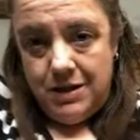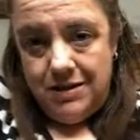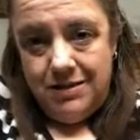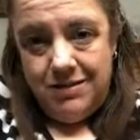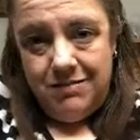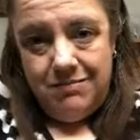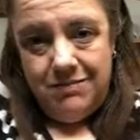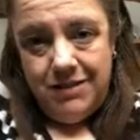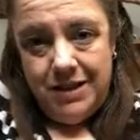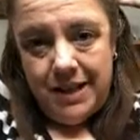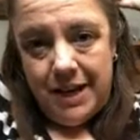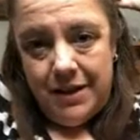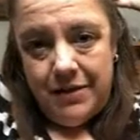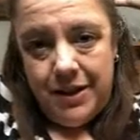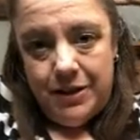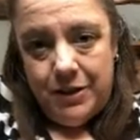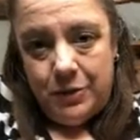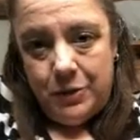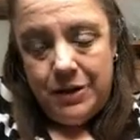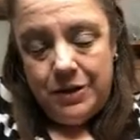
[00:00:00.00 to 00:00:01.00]
don't like how
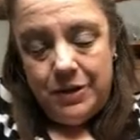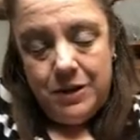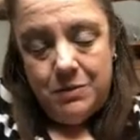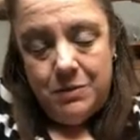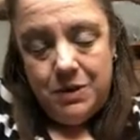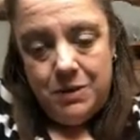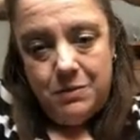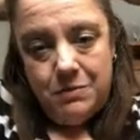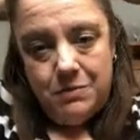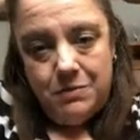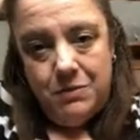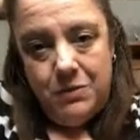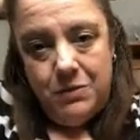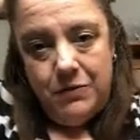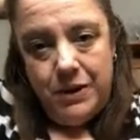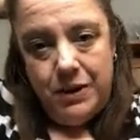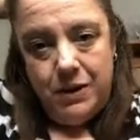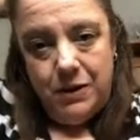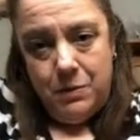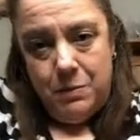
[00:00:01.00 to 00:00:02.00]
that twisted. I'm going to move
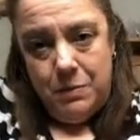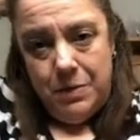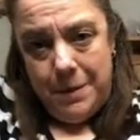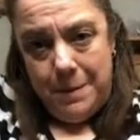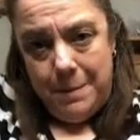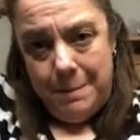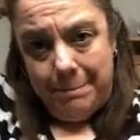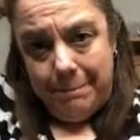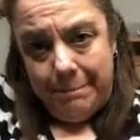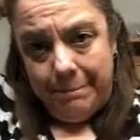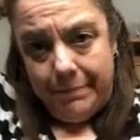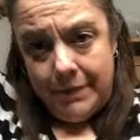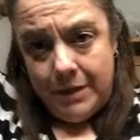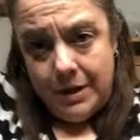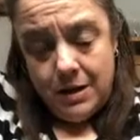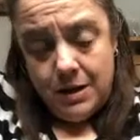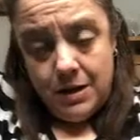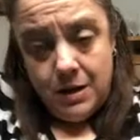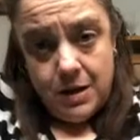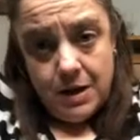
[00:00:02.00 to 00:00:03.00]
it a little bit.
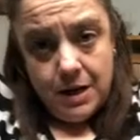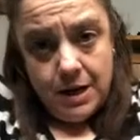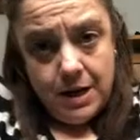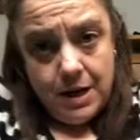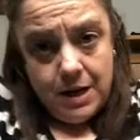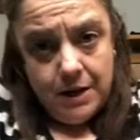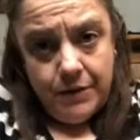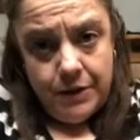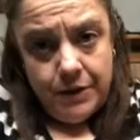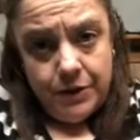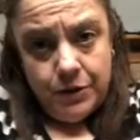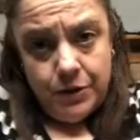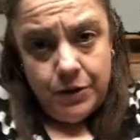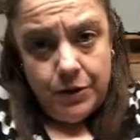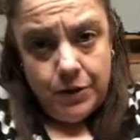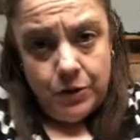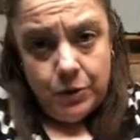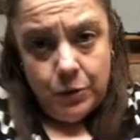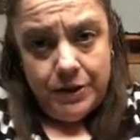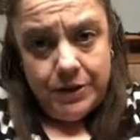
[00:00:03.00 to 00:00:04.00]
I have these
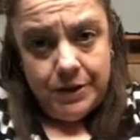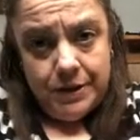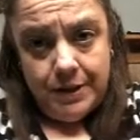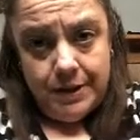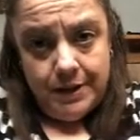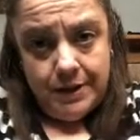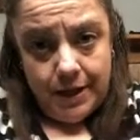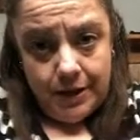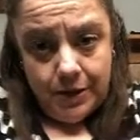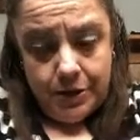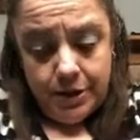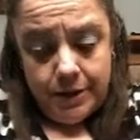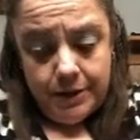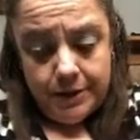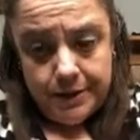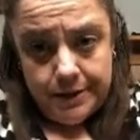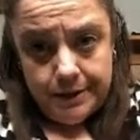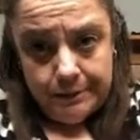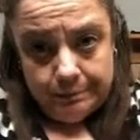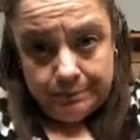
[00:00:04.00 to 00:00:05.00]
two twisted
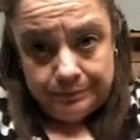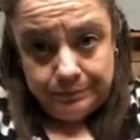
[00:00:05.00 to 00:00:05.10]
sections.